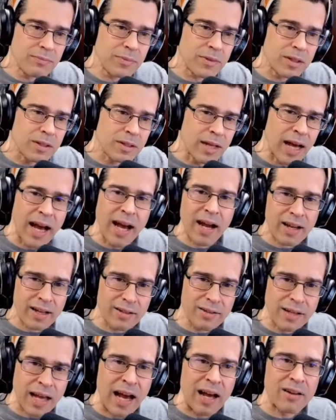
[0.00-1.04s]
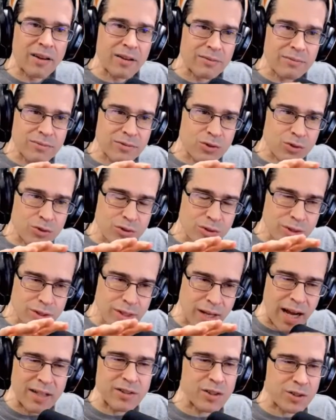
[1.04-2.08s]
not
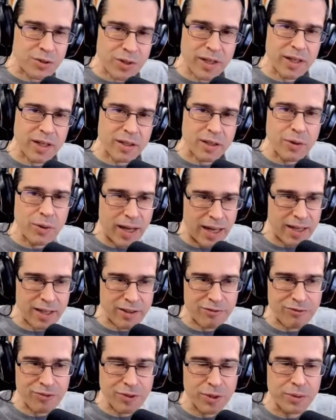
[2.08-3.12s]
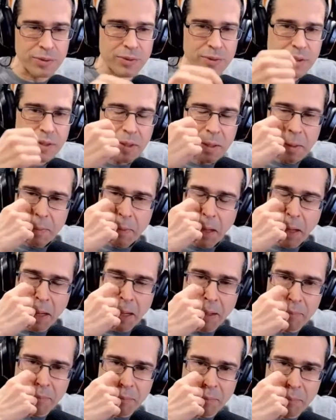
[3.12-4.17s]
concentrating on low-hanging fruit,
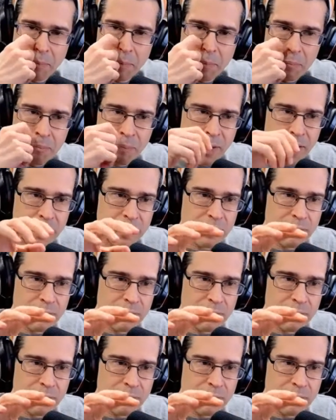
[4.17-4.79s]
but